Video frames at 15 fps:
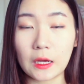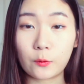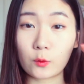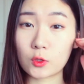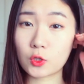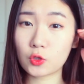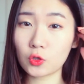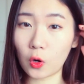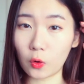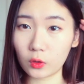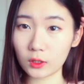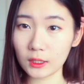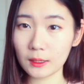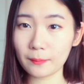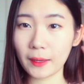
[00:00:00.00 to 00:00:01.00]
that was
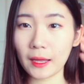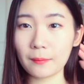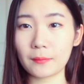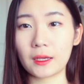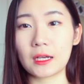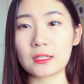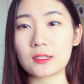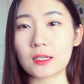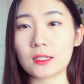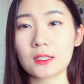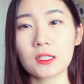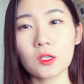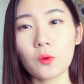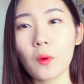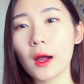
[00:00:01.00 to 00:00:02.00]
totally matte, because I
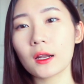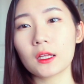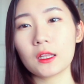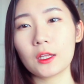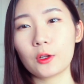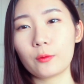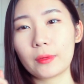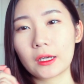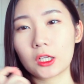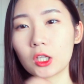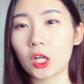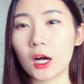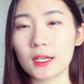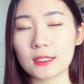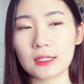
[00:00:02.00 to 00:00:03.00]
still want a little bit
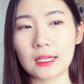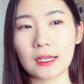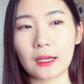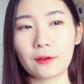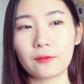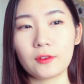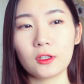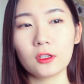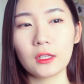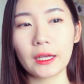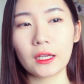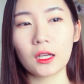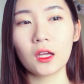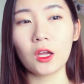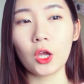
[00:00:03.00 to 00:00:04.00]
gloss, and I feel
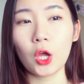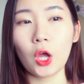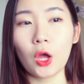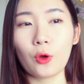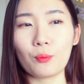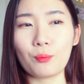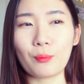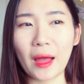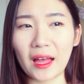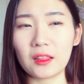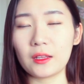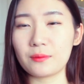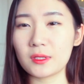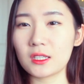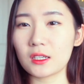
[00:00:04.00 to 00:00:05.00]
like matte
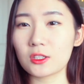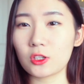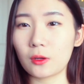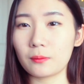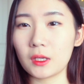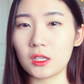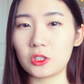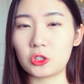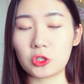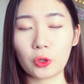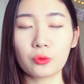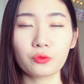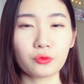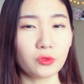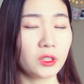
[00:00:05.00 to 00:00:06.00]
lipsticks on me
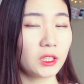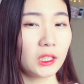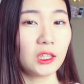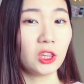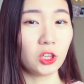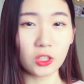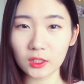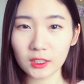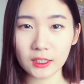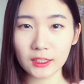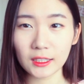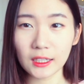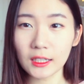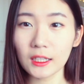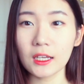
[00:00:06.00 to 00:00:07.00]
don't really look
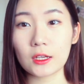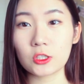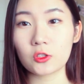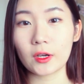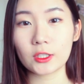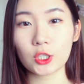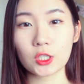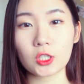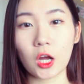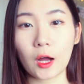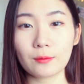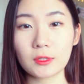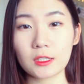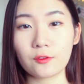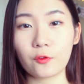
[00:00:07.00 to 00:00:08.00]
good. So I just
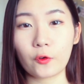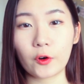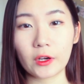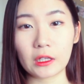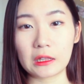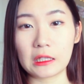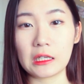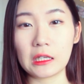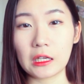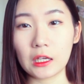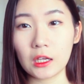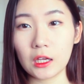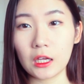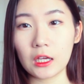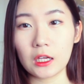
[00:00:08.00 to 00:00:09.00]
opted for the
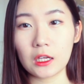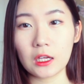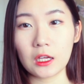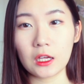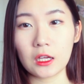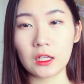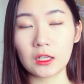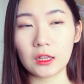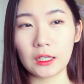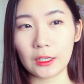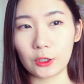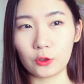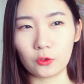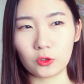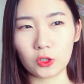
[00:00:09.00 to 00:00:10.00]

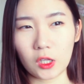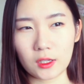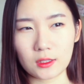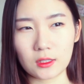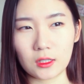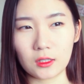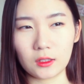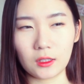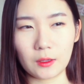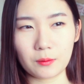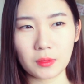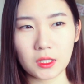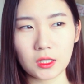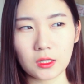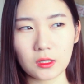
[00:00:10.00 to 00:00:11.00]
little glossy
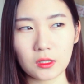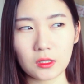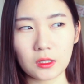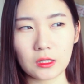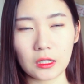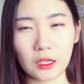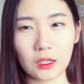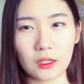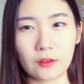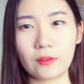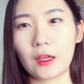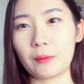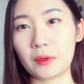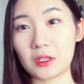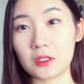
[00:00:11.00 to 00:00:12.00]
lips, if
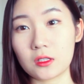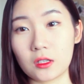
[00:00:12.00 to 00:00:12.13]
that makes